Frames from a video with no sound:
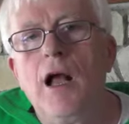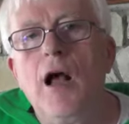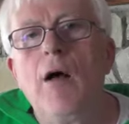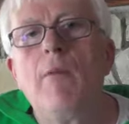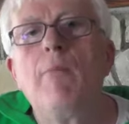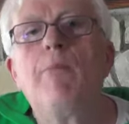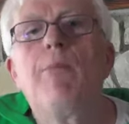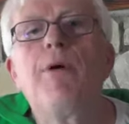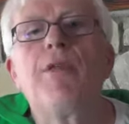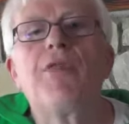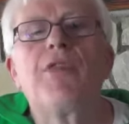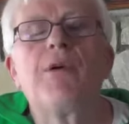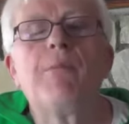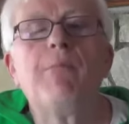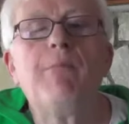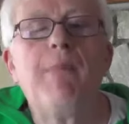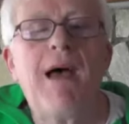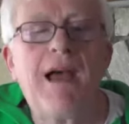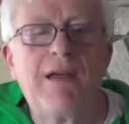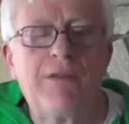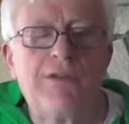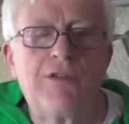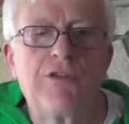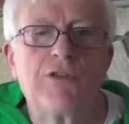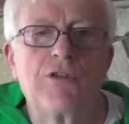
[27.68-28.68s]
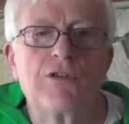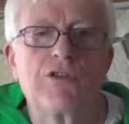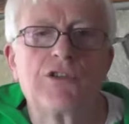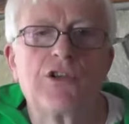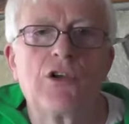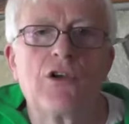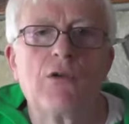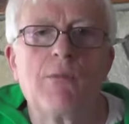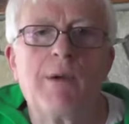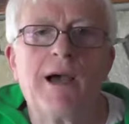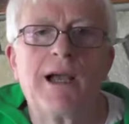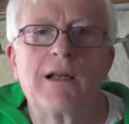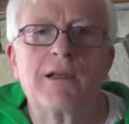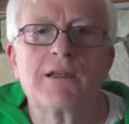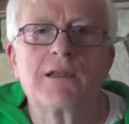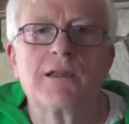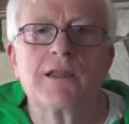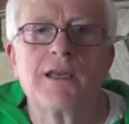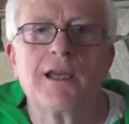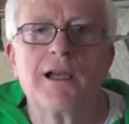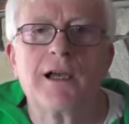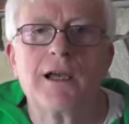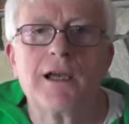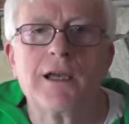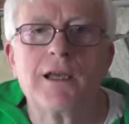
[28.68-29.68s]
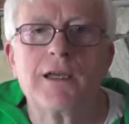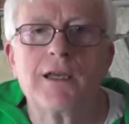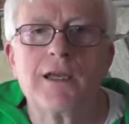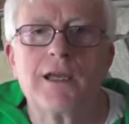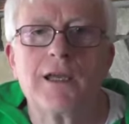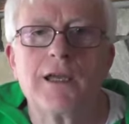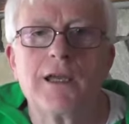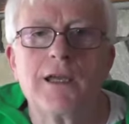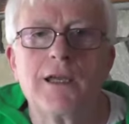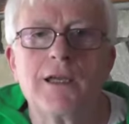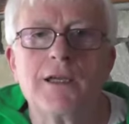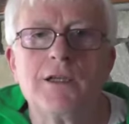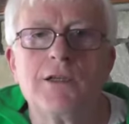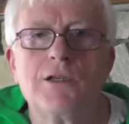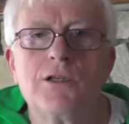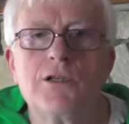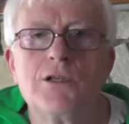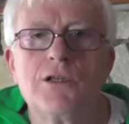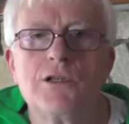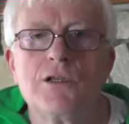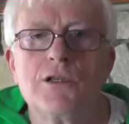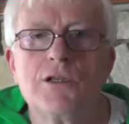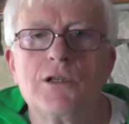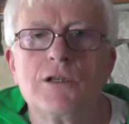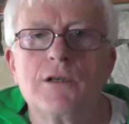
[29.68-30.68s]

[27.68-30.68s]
But the methods go back to the Iron Age.